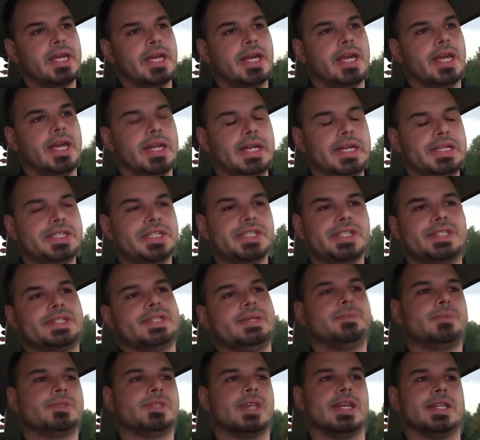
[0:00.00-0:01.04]
And it just
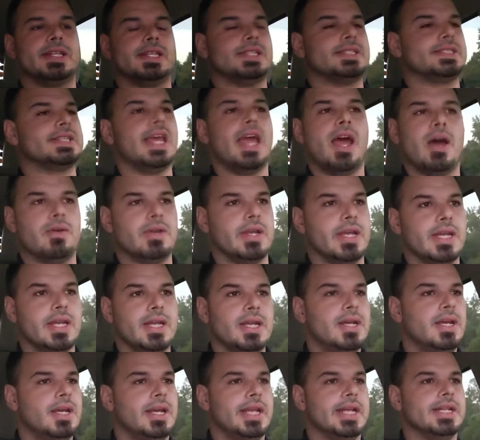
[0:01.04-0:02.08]
seems like this county,
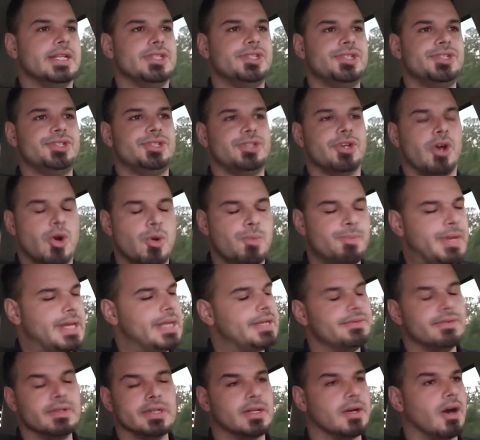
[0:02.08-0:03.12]
in so
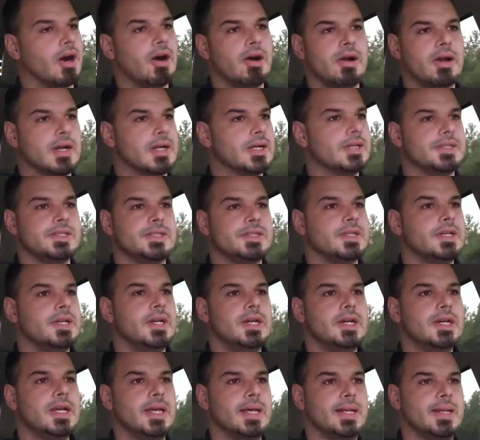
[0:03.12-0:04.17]
many regards,
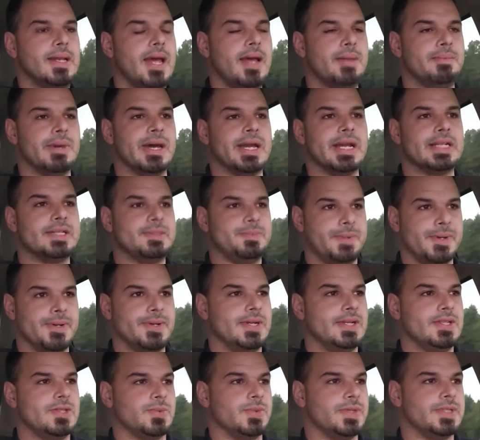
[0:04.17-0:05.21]
and my
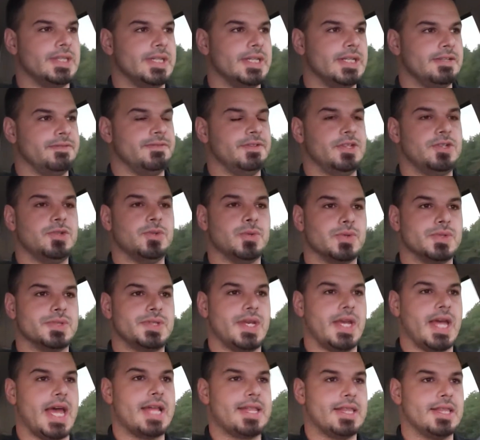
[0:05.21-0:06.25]
experience with the individuals
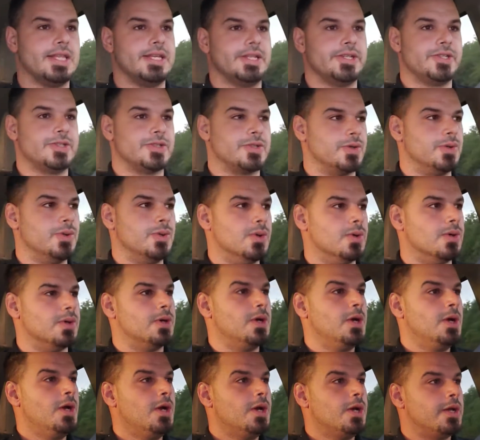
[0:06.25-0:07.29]
at this school,
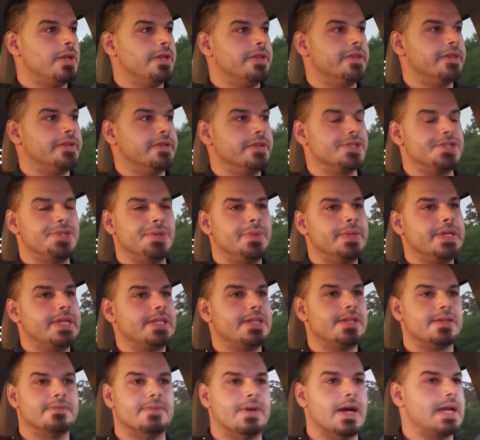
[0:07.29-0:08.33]
they're doing
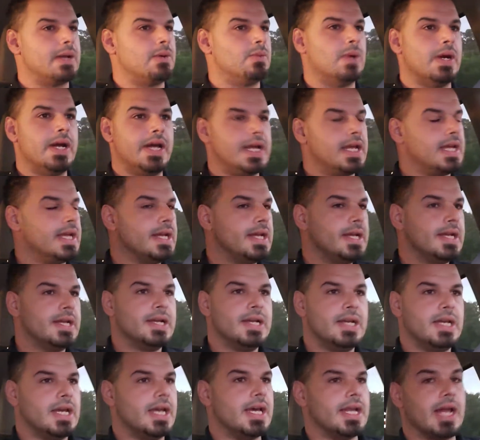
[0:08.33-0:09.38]
it the right way.
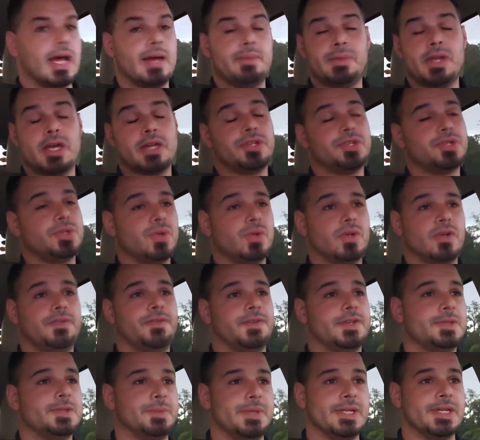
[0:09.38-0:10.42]
And I'm not sure if
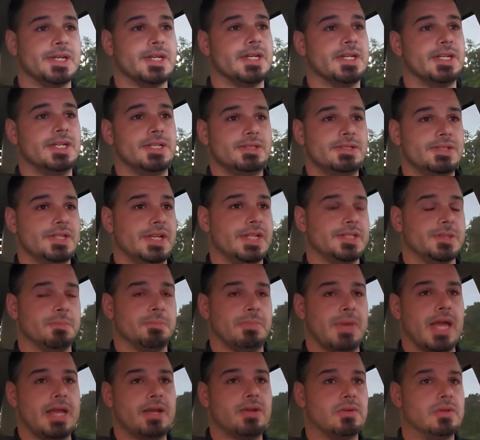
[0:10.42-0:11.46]
it's because it's a
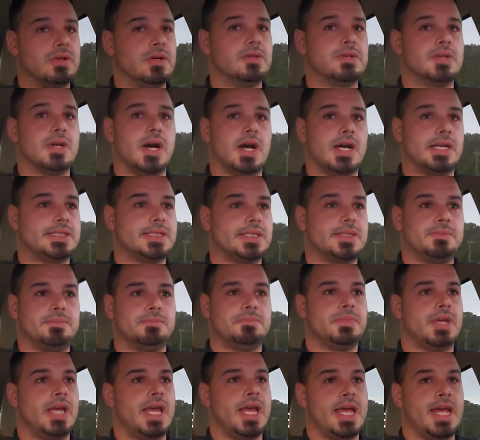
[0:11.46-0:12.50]

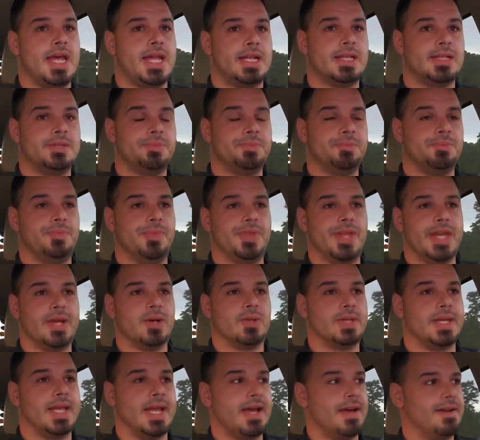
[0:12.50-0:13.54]
microcosm and they
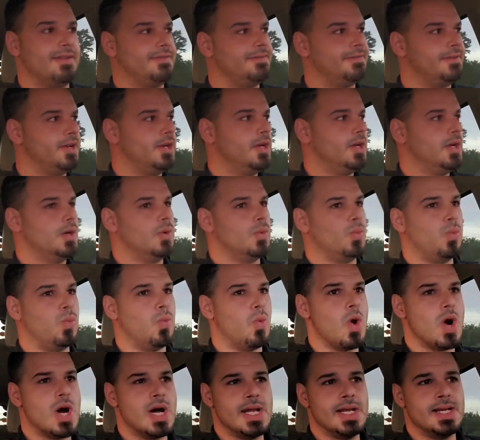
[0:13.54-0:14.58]
only have
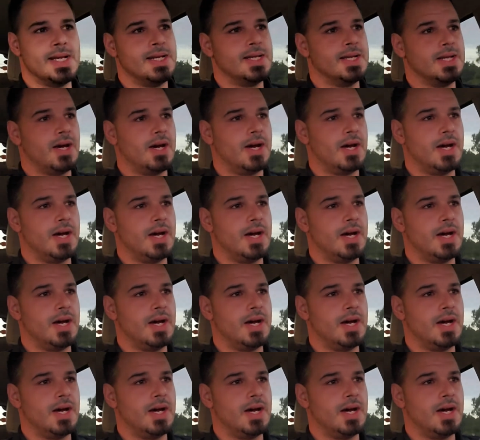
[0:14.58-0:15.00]
one